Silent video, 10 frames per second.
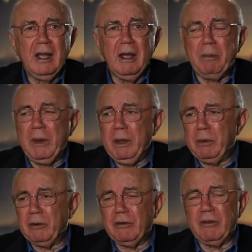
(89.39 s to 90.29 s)
and
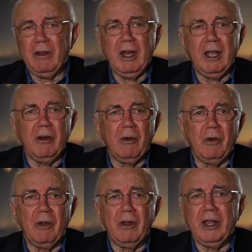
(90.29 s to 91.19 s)
people sitting in
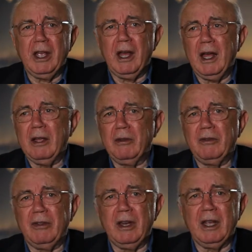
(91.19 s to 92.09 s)
all the
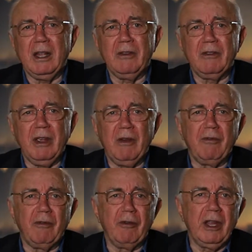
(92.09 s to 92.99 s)
aisles and against
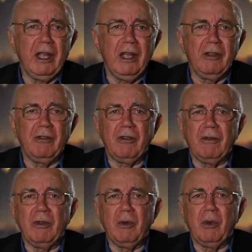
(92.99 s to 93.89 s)
every inch
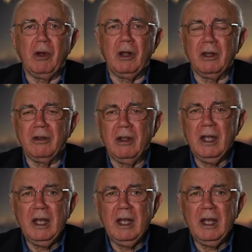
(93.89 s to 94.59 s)
of the wall.